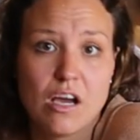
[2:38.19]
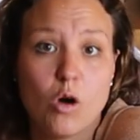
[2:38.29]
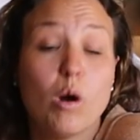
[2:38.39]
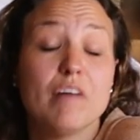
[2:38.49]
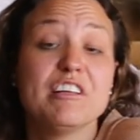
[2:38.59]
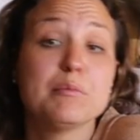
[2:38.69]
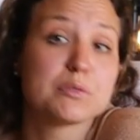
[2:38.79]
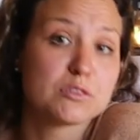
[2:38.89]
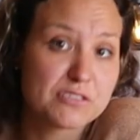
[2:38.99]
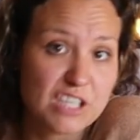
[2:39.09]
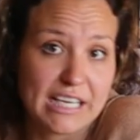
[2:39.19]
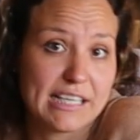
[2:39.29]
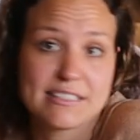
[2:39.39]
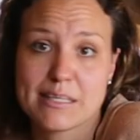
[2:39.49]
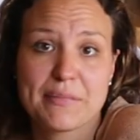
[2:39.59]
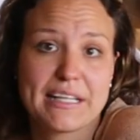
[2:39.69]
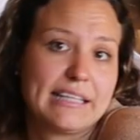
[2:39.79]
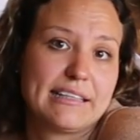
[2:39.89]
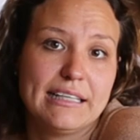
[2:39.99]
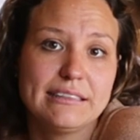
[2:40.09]
or a windproof jacket, something
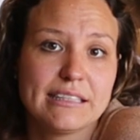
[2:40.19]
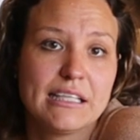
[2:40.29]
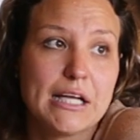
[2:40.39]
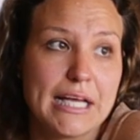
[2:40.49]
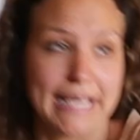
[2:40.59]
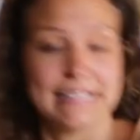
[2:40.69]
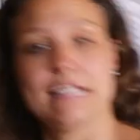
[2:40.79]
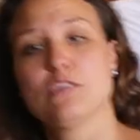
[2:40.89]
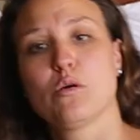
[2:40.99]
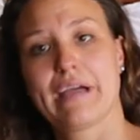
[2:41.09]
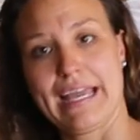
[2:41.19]
like that. And then you